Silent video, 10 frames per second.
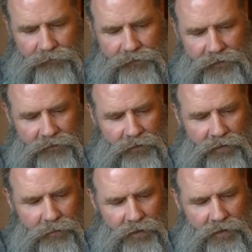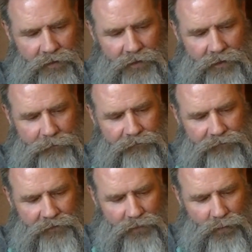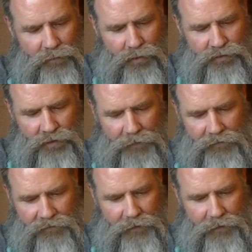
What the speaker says: so I'm going to put in 1 more drop of lemon